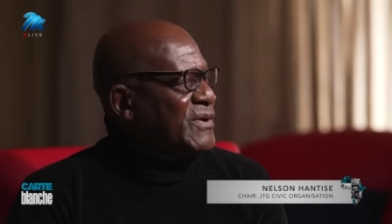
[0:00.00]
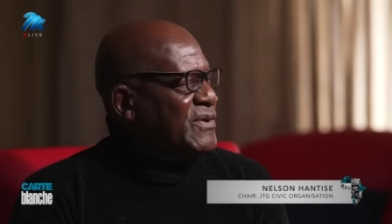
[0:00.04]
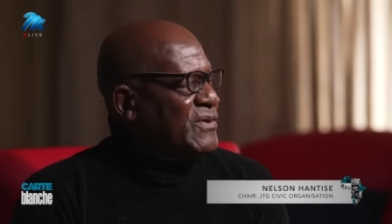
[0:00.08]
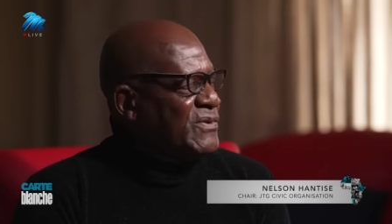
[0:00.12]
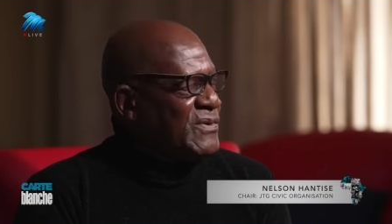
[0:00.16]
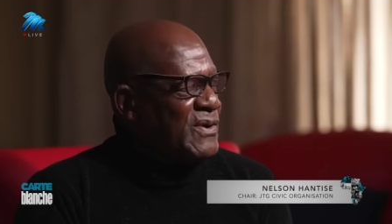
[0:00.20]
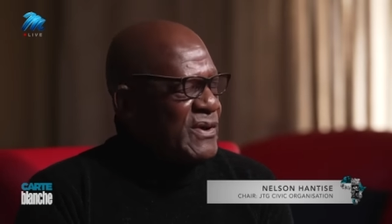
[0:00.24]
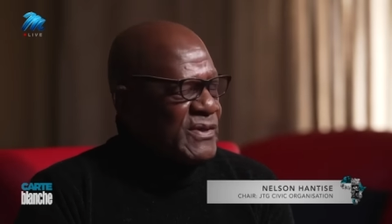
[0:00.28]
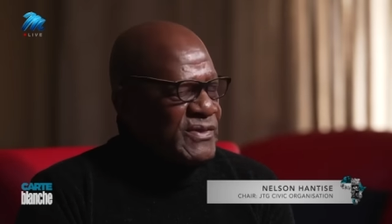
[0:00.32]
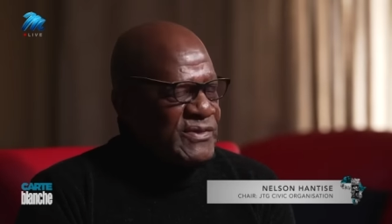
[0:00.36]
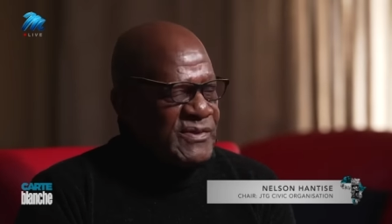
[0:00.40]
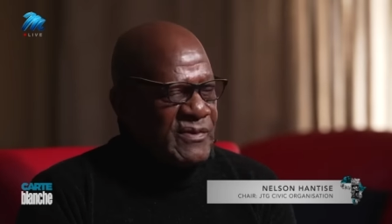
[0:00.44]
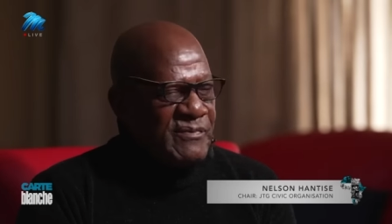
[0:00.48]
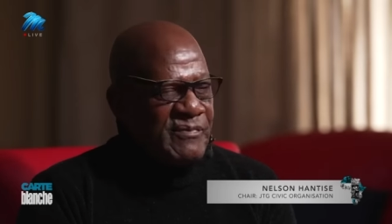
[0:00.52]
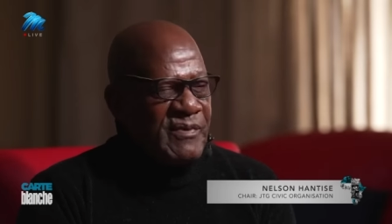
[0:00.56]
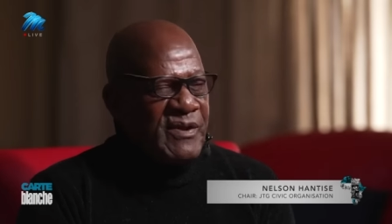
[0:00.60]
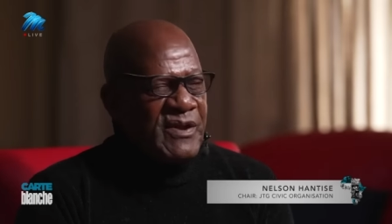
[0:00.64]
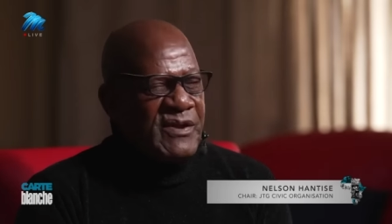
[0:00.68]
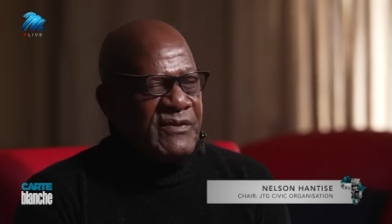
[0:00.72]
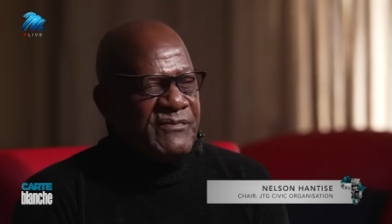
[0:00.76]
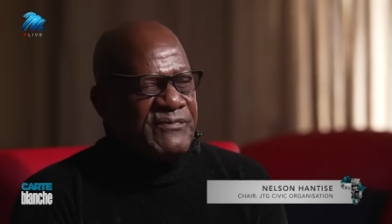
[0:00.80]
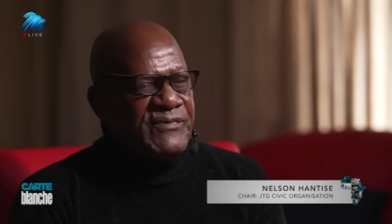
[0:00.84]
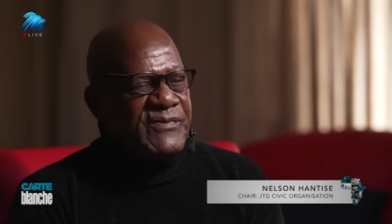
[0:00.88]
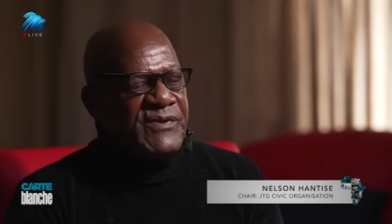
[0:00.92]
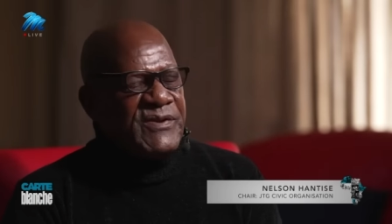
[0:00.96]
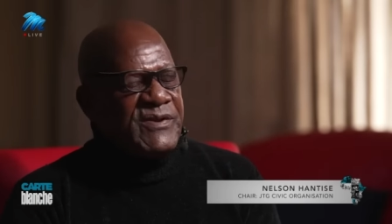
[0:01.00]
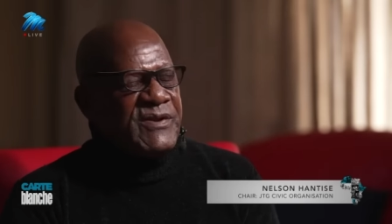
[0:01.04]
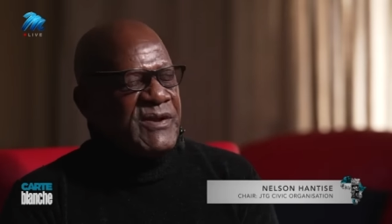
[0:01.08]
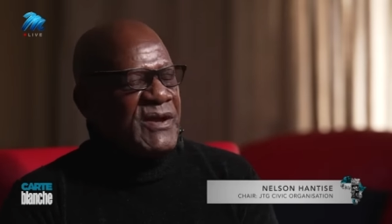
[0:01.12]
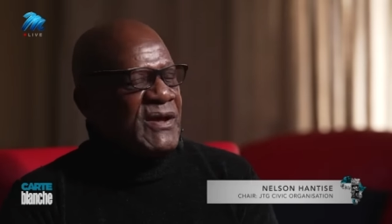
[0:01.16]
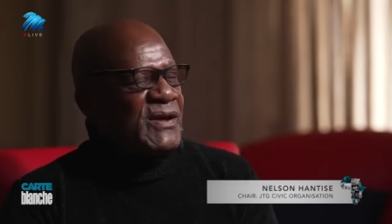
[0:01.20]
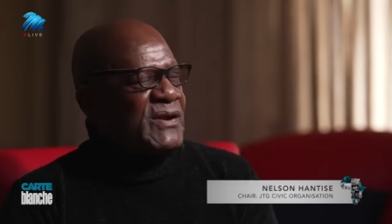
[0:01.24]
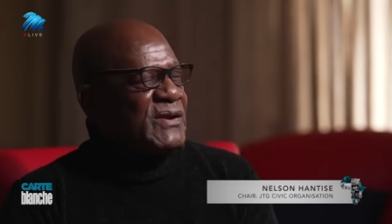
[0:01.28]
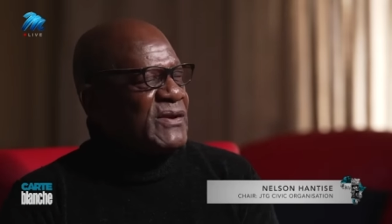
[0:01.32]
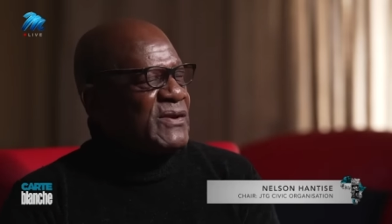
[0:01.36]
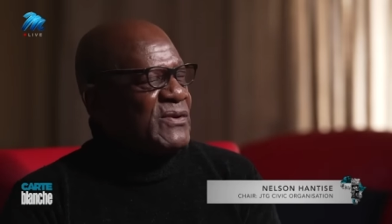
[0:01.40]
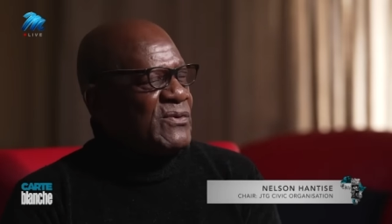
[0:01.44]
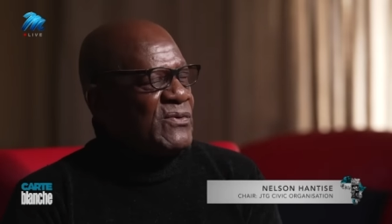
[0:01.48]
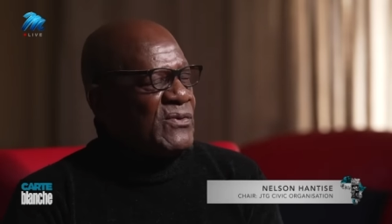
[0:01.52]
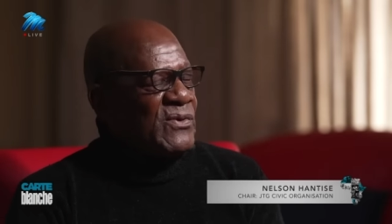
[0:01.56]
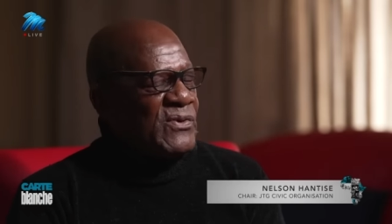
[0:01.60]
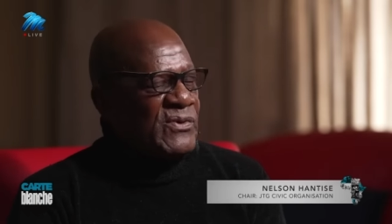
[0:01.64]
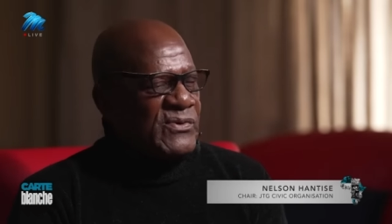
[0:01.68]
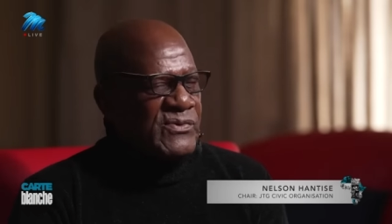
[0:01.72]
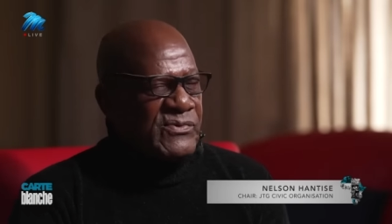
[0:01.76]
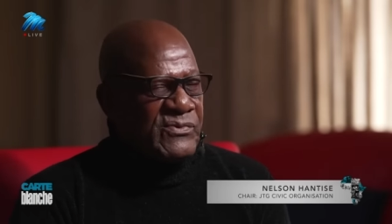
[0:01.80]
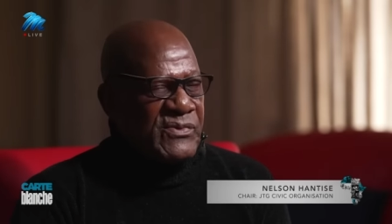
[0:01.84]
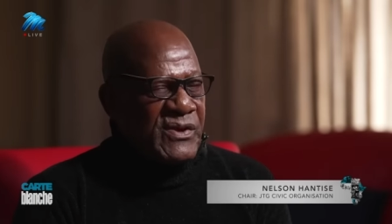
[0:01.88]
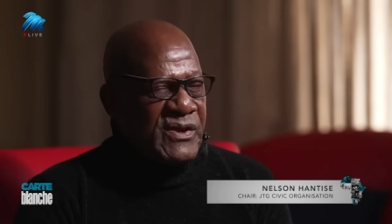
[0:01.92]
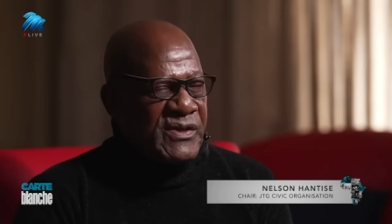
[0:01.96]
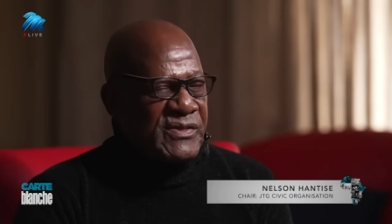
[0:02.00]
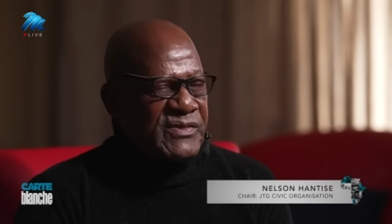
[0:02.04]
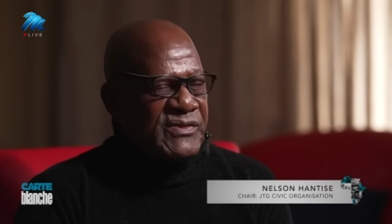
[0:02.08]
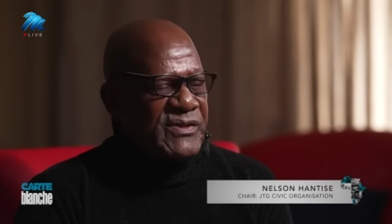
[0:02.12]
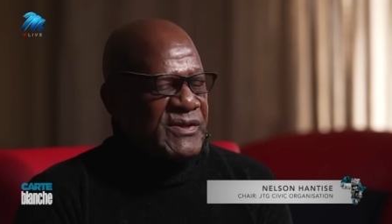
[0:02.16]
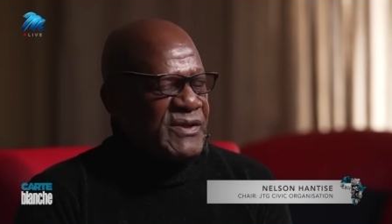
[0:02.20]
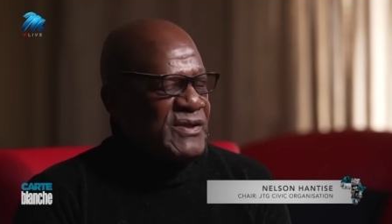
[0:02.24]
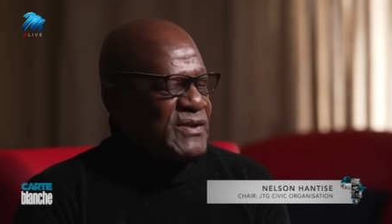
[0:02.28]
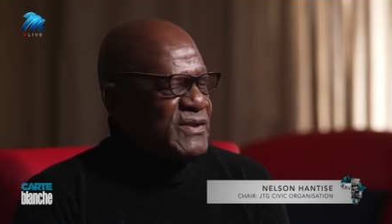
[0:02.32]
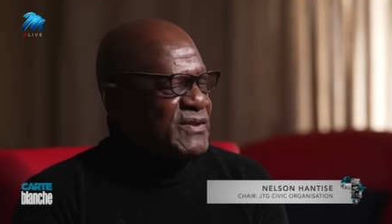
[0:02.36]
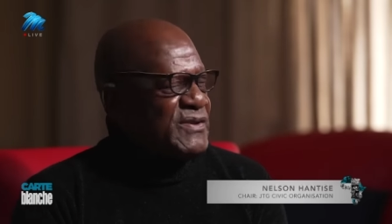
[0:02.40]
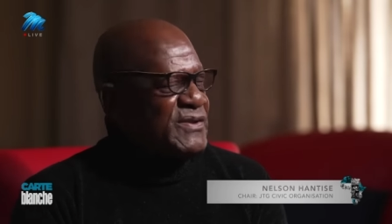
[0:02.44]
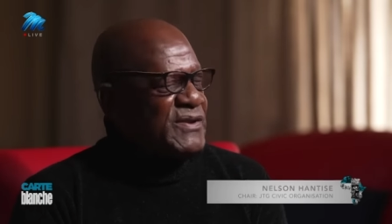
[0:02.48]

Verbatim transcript: you are the beneficiary, or you are the